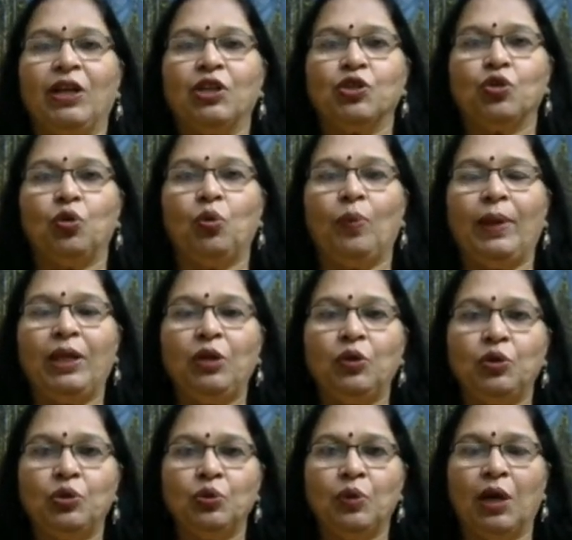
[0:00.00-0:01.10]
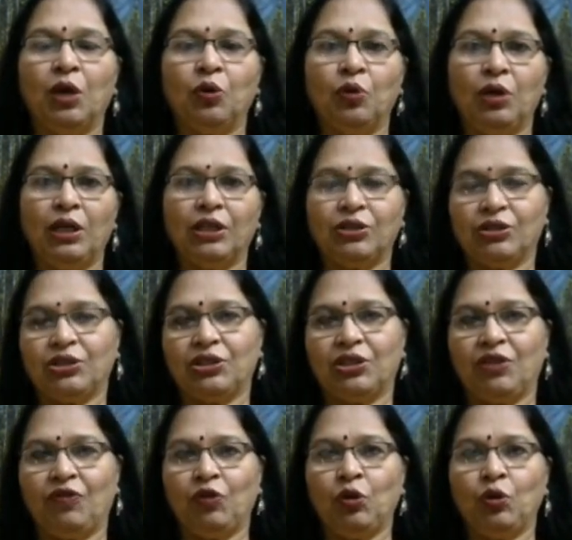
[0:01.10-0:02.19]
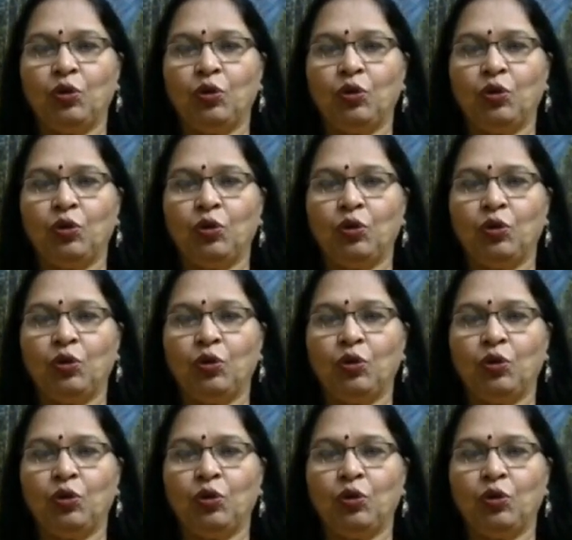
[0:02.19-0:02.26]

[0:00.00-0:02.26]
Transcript: So when you do a good literature review,